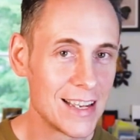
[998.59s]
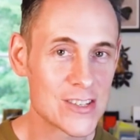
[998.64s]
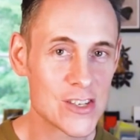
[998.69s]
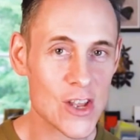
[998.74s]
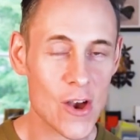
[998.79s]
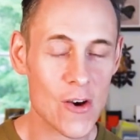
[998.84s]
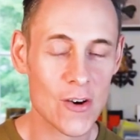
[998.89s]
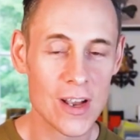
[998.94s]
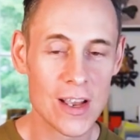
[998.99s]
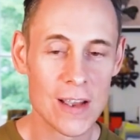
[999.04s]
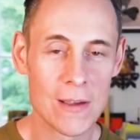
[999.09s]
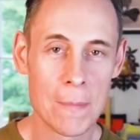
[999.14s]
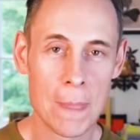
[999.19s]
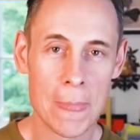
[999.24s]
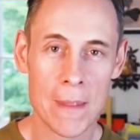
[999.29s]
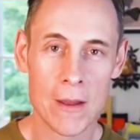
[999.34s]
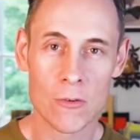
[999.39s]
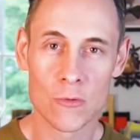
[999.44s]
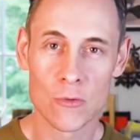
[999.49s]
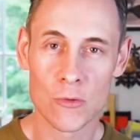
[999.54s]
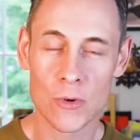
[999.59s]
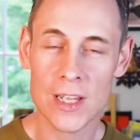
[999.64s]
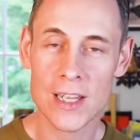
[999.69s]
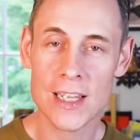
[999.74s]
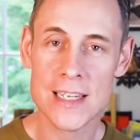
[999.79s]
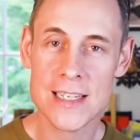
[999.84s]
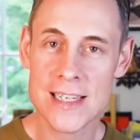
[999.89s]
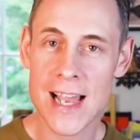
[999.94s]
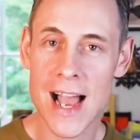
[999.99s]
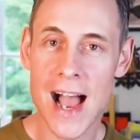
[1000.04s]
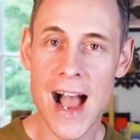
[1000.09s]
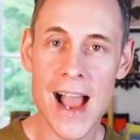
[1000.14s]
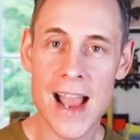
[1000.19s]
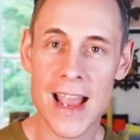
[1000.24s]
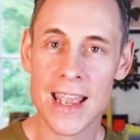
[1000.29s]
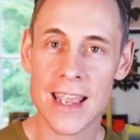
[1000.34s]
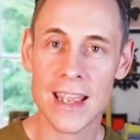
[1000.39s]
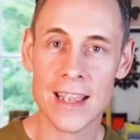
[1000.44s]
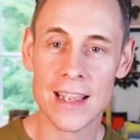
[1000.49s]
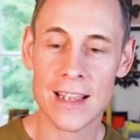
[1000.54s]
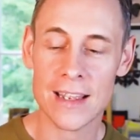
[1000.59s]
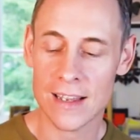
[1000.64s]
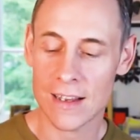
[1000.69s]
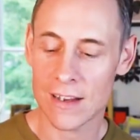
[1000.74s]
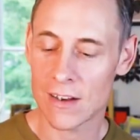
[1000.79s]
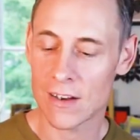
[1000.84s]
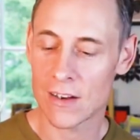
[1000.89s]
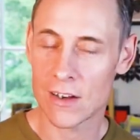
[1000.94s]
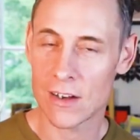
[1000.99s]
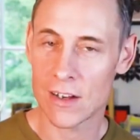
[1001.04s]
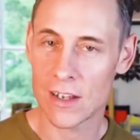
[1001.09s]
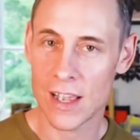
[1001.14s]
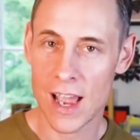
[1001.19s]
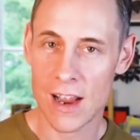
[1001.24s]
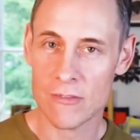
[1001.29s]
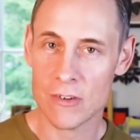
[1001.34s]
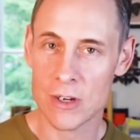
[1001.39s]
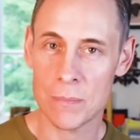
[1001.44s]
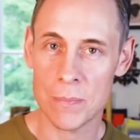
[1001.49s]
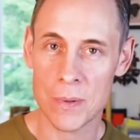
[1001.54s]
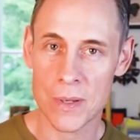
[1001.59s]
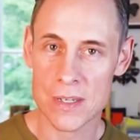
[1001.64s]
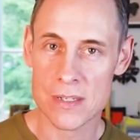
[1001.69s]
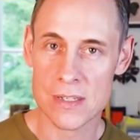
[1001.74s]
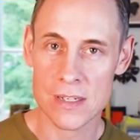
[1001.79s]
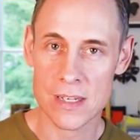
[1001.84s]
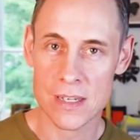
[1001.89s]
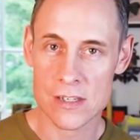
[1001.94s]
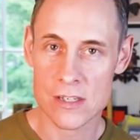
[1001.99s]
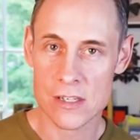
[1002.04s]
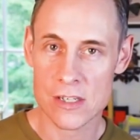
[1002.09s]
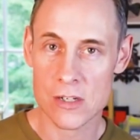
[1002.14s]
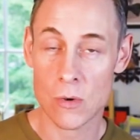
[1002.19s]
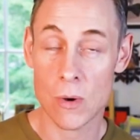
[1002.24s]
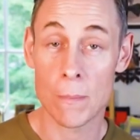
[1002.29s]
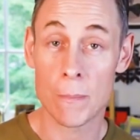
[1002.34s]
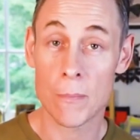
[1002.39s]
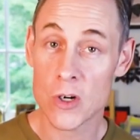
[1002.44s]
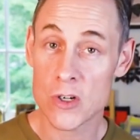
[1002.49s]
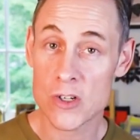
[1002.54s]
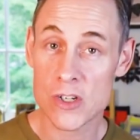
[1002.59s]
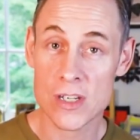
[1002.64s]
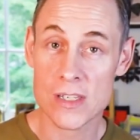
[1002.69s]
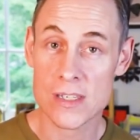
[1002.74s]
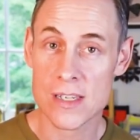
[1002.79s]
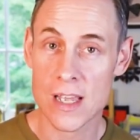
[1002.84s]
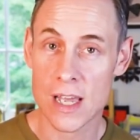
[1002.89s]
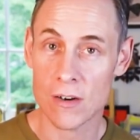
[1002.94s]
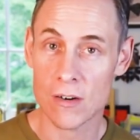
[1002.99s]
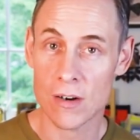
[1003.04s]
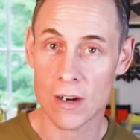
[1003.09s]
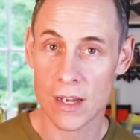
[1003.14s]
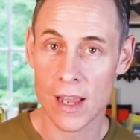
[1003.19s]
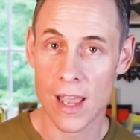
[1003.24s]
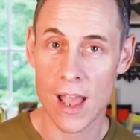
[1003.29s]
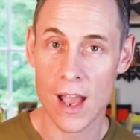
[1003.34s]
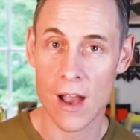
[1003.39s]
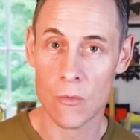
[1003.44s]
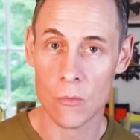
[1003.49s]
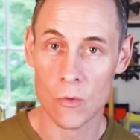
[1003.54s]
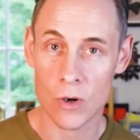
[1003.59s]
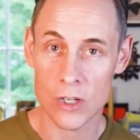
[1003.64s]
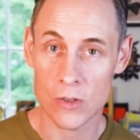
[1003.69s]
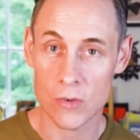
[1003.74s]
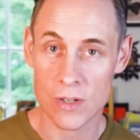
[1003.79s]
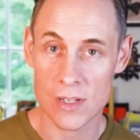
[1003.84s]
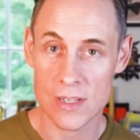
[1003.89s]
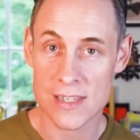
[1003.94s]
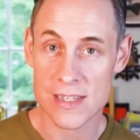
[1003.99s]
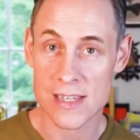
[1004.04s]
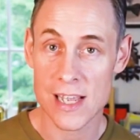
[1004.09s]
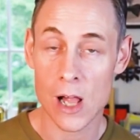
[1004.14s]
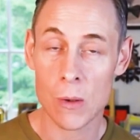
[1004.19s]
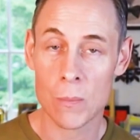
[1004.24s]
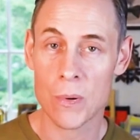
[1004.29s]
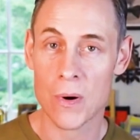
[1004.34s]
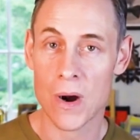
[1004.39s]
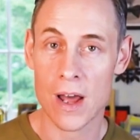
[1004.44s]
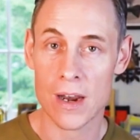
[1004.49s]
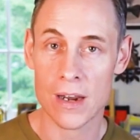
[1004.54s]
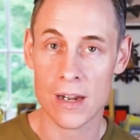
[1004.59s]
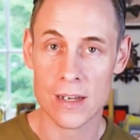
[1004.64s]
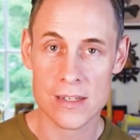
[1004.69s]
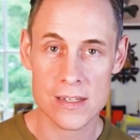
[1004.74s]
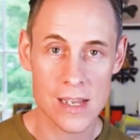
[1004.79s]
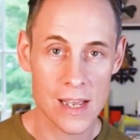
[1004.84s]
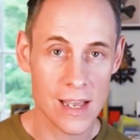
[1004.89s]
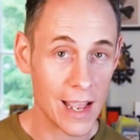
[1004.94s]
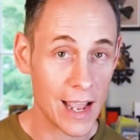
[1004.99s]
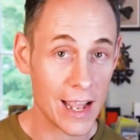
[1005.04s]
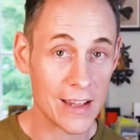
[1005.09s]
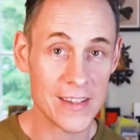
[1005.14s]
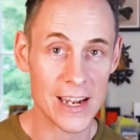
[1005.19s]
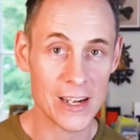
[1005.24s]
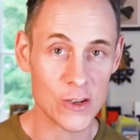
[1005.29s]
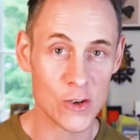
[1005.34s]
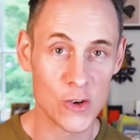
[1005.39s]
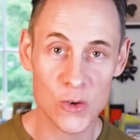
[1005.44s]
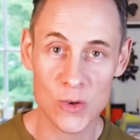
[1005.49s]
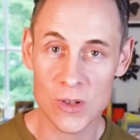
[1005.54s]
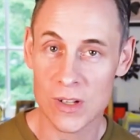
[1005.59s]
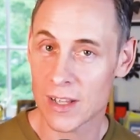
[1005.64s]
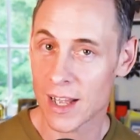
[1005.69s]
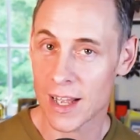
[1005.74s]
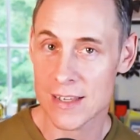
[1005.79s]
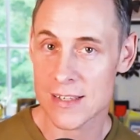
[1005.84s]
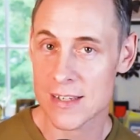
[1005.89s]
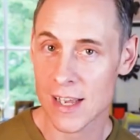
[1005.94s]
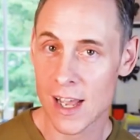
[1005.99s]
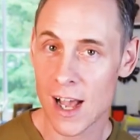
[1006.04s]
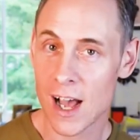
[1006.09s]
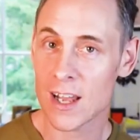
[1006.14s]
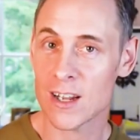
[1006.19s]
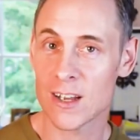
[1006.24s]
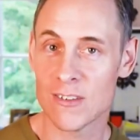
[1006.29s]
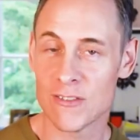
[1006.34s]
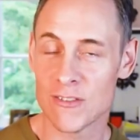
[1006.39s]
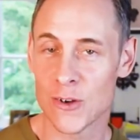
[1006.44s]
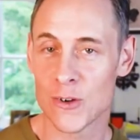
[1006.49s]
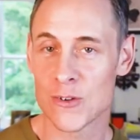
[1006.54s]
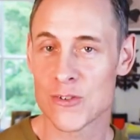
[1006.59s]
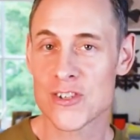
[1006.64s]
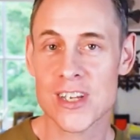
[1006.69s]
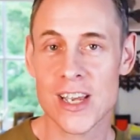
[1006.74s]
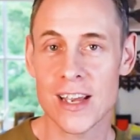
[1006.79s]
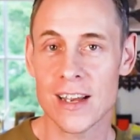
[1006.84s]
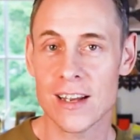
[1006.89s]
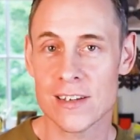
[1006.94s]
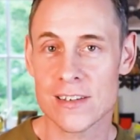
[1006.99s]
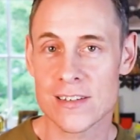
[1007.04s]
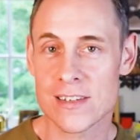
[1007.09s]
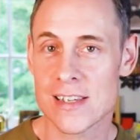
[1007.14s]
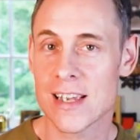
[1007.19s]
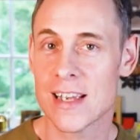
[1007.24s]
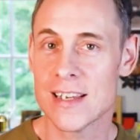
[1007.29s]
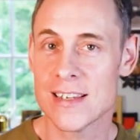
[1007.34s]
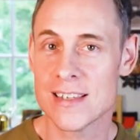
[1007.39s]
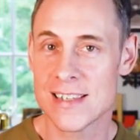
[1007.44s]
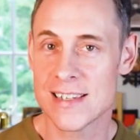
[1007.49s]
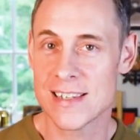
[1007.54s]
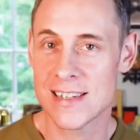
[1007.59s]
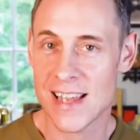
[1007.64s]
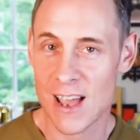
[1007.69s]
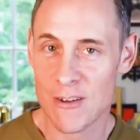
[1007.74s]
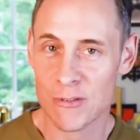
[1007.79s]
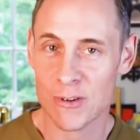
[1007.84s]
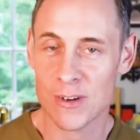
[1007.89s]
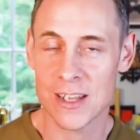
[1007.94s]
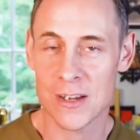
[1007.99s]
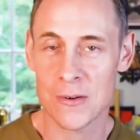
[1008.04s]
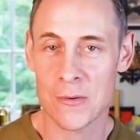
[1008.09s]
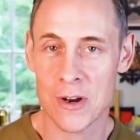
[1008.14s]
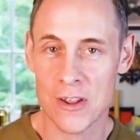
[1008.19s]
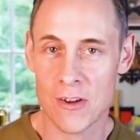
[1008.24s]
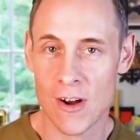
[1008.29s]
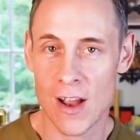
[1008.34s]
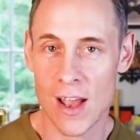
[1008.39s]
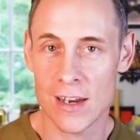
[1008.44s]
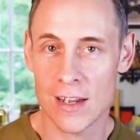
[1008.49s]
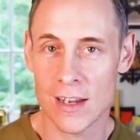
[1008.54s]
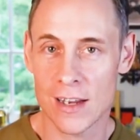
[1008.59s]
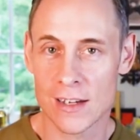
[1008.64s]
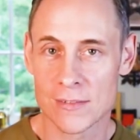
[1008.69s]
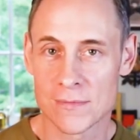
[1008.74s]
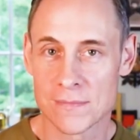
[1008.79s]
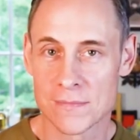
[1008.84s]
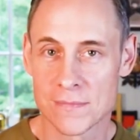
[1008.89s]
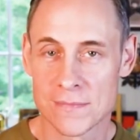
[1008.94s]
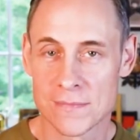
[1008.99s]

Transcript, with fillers: So really tying every business to a merchant center account where you can sell products and then Google gets a cut of those sales is definitely where they're heading.